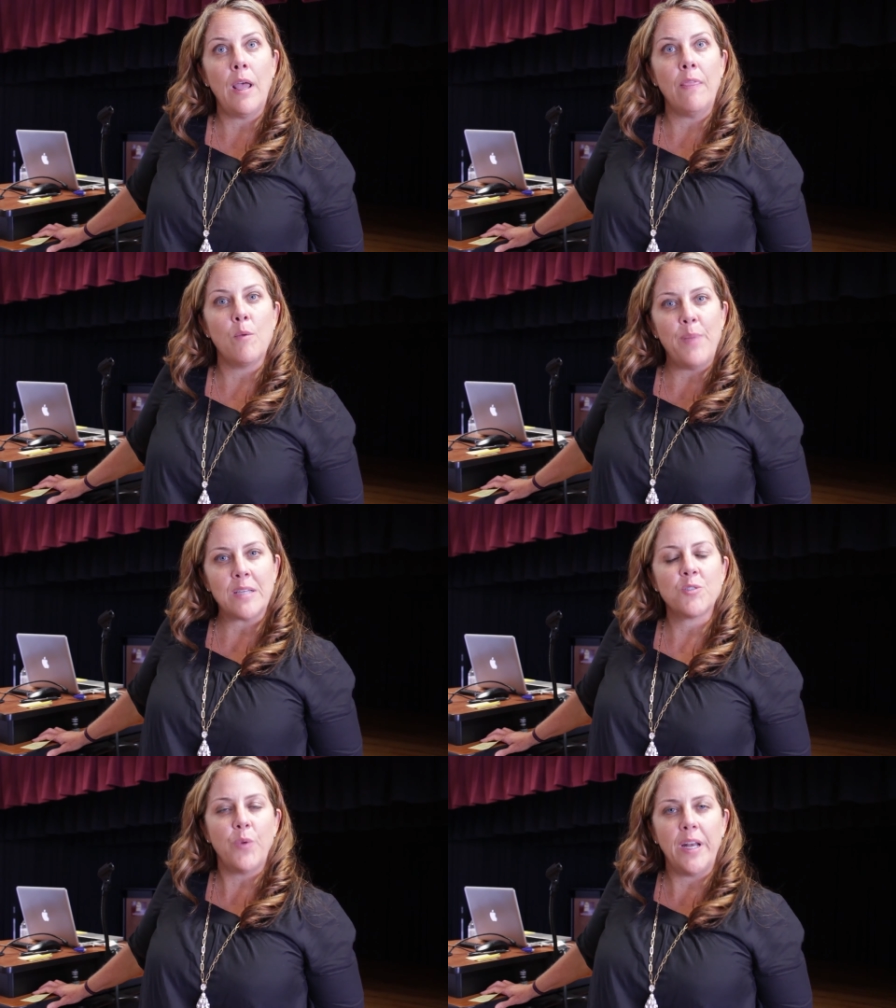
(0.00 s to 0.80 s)
and, the
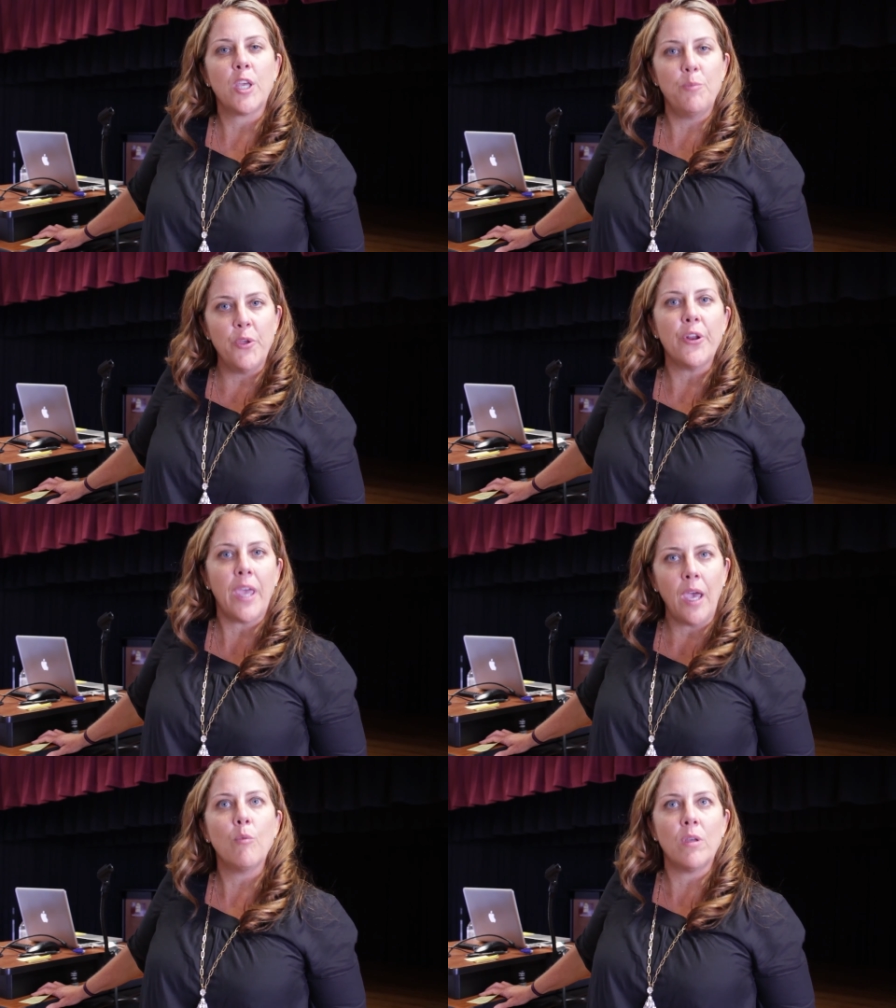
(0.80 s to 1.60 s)
best way to
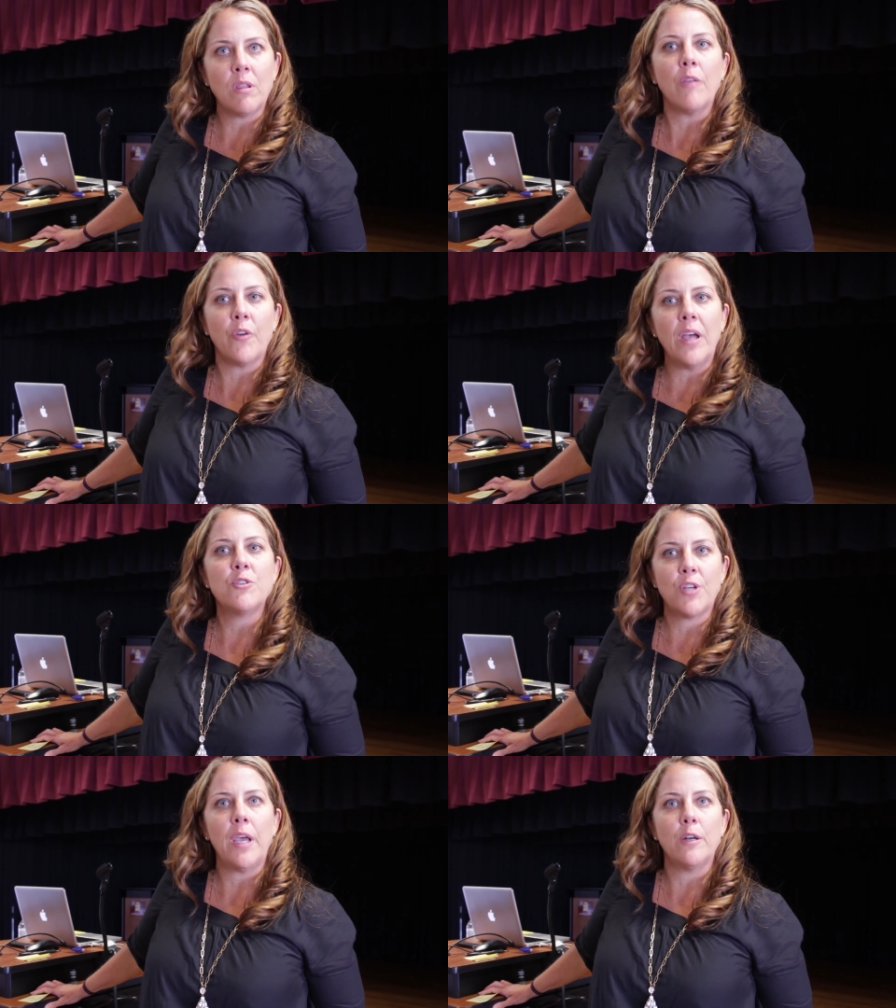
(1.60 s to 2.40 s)
communicate with other
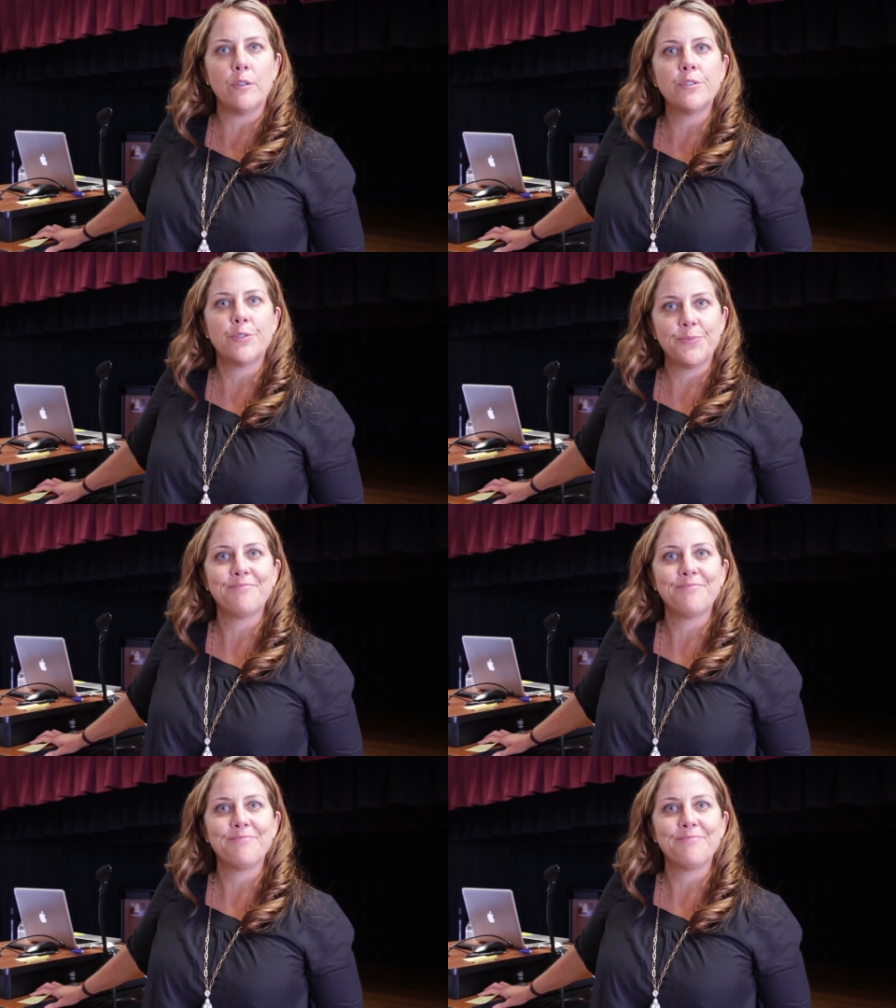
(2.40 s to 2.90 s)
educators.